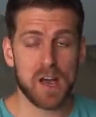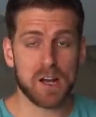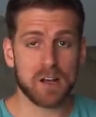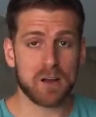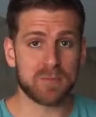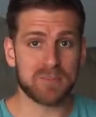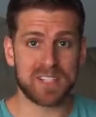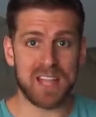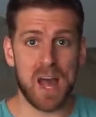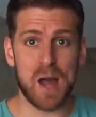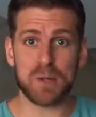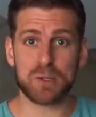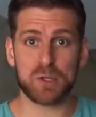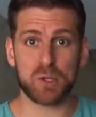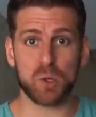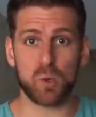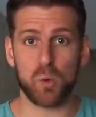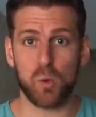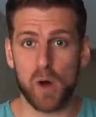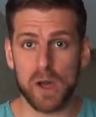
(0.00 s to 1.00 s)
comes down
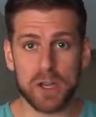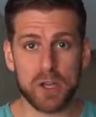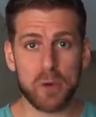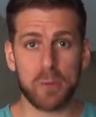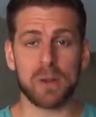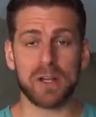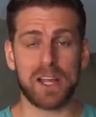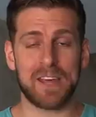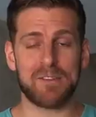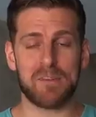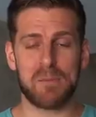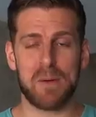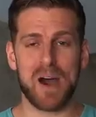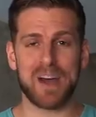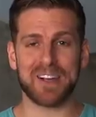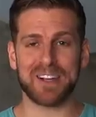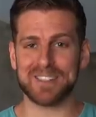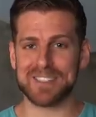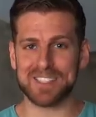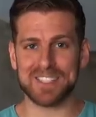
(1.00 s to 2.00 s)
to what you believe
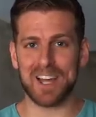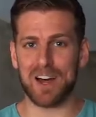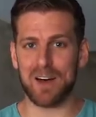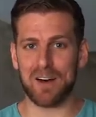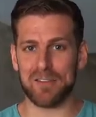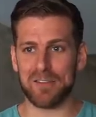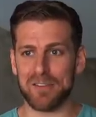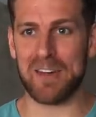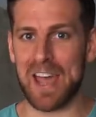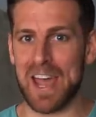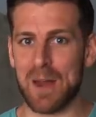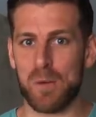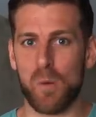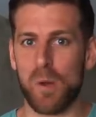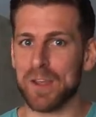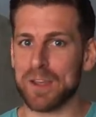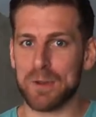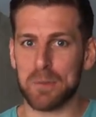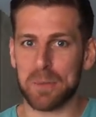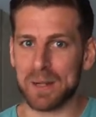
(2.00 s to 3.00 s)
about yourself and
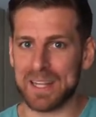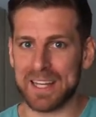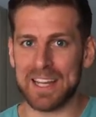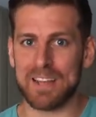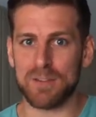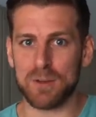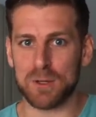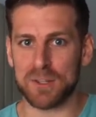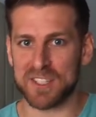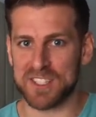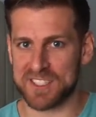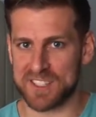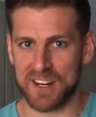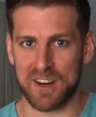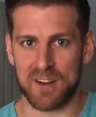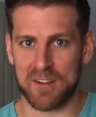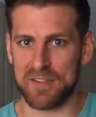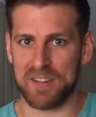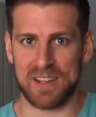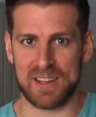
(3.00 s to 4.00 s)
what you believe you
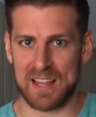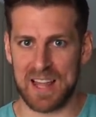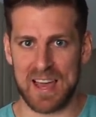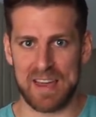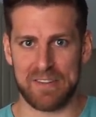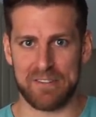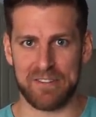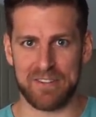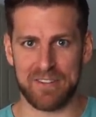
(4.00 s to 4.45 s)
deserve in life.